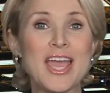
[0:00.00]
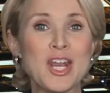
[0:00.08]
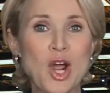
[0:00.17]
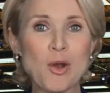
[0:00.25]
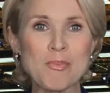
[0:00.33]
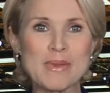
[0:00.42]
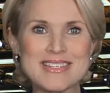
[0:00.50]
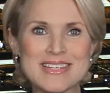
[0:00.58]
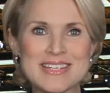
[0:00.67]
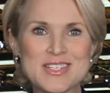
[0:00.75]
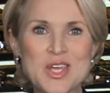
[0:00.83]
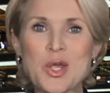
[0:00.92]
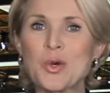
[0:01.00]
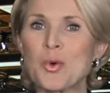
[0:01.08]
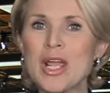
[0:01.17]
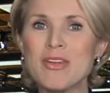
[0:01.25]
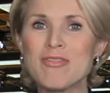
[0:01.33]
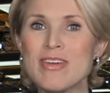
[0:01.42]
In our business,
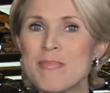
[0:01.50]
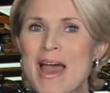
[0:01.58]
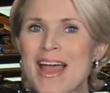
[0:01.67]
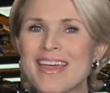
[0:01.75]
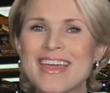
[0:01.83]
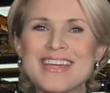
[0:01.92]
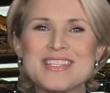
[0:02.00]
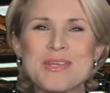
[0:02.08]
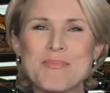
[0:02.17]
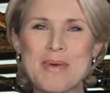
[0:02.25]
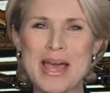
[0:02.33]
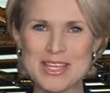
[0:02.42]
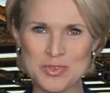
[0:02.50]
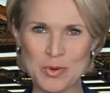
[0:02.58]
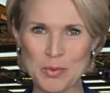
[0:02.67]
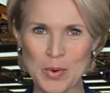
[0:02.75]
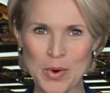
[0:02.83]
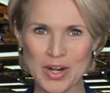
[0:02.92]
great feedback is the best
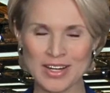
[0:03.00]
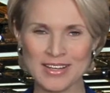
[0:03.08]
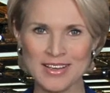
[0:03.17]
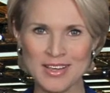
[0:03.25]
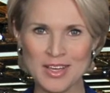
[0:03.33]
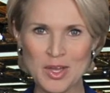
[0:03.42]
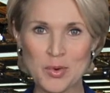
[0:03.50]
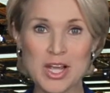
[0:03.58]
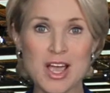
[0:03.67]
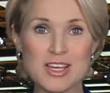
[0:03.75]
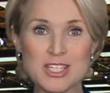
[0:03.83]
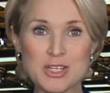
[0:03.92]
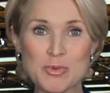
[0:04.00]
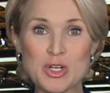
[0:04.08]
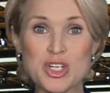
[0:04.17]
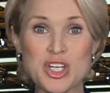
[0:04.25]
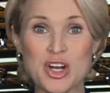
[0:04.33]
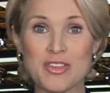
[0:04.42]
reward. When customers
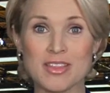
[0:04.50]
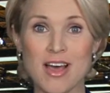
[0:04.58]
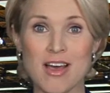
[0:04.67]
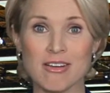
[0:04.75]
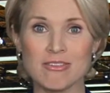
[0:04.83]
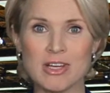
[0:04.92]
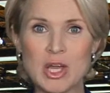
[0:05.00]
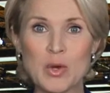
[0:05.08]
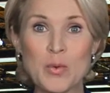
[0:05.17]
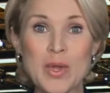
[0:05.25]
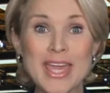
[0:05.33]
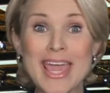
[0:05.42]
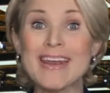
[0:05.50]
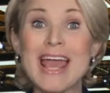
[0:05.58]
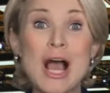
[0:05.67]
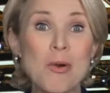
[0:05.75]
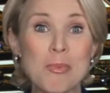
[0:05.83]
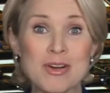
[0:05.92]
share the love, we can't
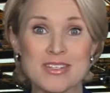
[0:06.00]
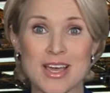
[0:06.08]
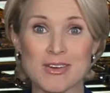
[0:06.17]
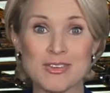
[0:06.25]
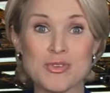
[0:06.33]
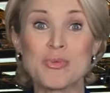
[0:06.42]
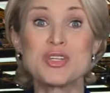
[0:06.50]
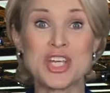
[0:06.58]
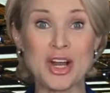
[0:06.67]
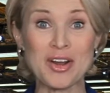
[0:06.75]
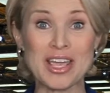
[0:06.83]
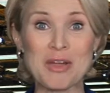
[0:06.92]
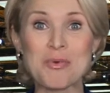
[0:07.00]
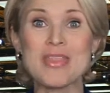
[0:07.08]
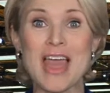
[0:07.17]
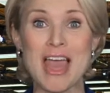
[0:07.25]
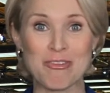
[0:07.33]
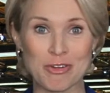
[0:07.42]
help ourselves from sharing it
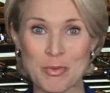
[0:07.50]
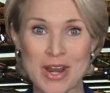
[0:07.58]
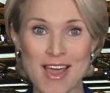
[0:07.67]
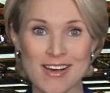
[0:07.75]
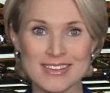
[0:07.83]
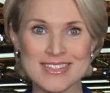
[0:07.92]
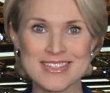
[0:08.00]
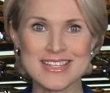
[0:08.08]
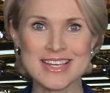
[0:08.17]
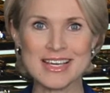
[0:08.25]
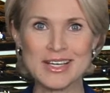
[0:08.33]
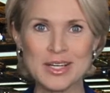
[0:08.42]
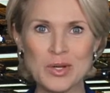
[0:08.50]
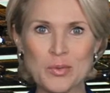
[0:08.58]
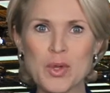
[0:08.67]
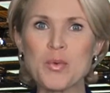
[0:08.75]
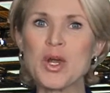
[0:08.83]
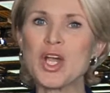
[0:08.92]
with everyone else.
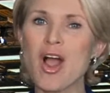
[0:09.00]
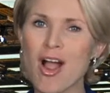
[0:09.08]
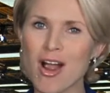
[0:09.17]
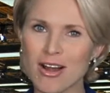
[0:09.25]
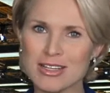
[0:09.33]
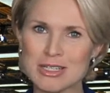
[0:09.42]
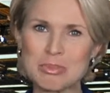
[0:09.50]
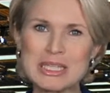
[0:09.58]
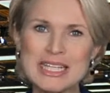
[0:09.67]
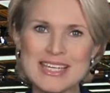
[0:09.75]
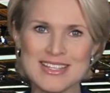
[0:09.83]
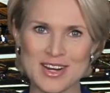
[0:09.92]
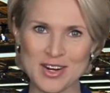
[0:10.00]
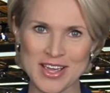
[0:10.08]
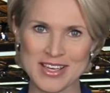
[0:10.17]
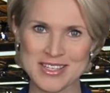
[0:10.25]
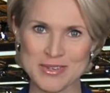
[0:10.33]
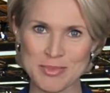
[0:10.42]
We work hard to please our
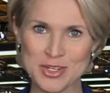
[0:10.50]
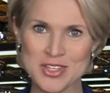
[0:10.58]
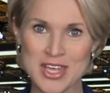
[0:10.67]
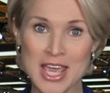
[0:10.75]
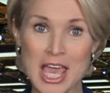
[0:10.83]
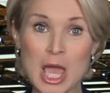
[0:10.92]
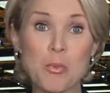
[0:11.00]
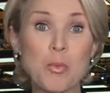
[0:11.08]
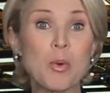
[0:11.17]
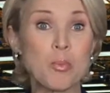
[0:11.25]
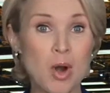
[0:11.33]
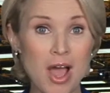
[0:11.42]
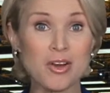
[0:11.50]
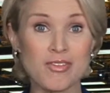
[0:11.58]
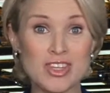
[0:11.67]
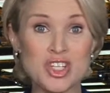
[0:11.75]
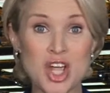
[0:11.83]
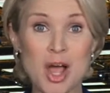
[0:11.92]
customers, and we're proud
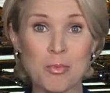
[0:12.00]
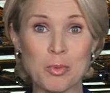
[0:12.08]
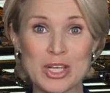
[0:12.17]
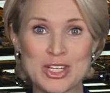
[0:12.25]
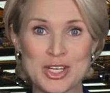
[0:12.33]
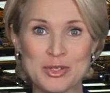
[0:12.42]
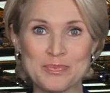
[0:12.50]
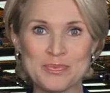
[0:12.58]
of the job we do.